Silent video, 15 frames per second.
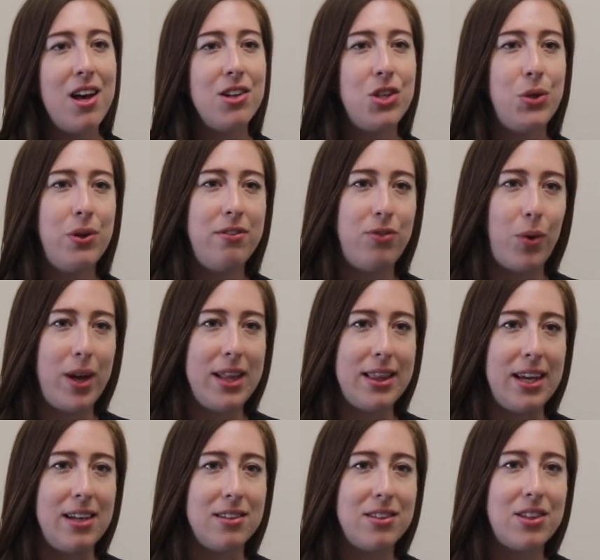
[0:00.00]
To avoid
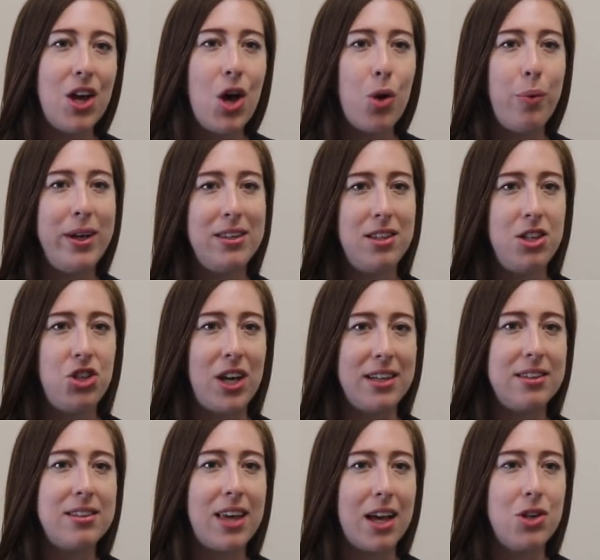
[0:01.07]
this, we
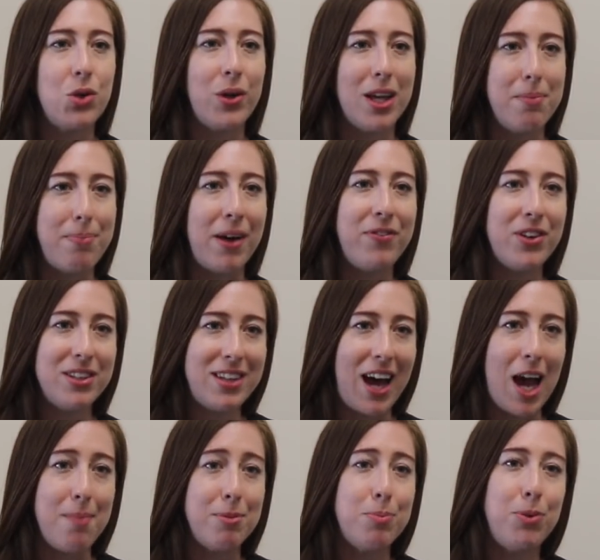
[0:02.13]
suggest scheduling buffer
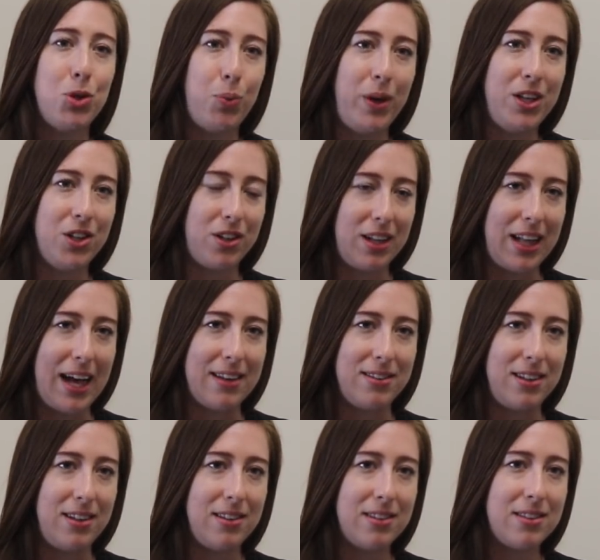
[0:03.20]
times between your
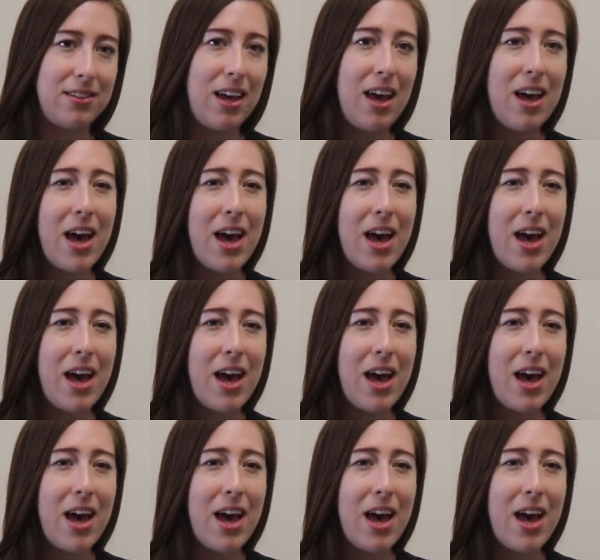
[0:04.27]
classes.